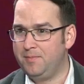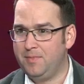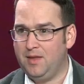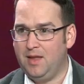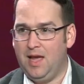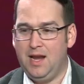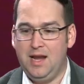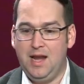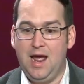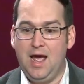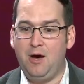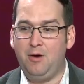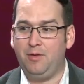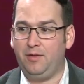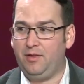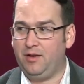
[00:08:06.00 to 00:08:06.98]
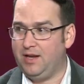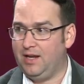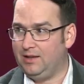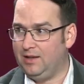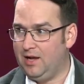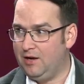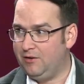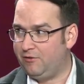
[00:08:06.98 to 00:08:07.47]
And now that the
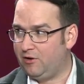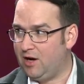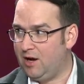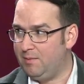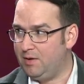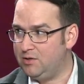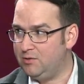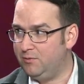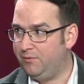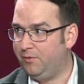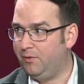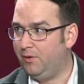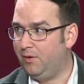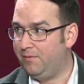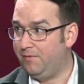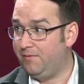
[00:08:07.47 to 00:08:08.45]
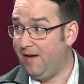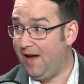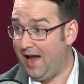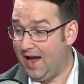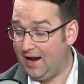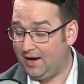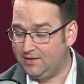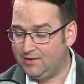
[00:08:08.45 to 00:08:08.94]
deadlines are coming to full
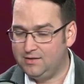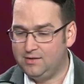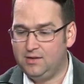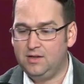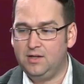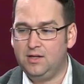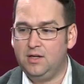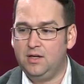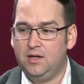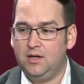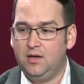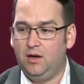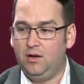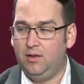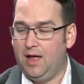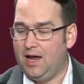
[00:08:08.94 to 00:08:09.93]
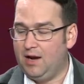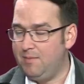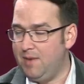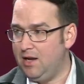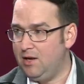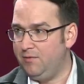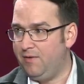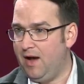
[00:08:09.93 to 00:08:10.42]
effect, a lot of
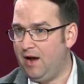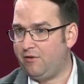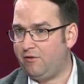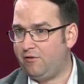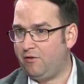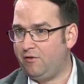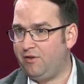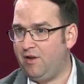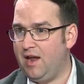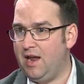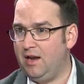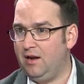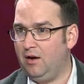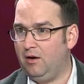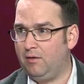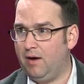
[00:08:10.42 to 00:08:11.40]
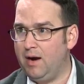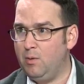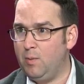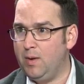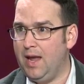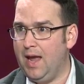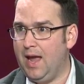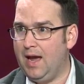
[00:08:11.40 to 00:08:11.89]
manufacturers are saying, all right,
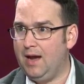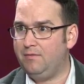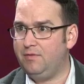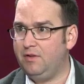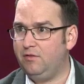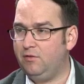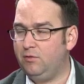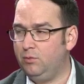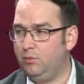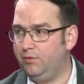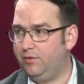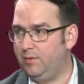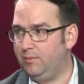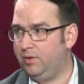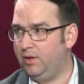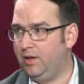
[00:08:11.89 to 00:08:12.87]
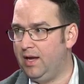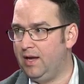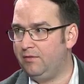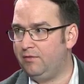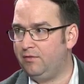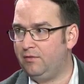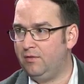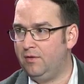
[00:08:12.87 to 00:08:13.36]
we have these tools in
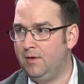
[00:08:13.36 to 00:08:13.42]
place.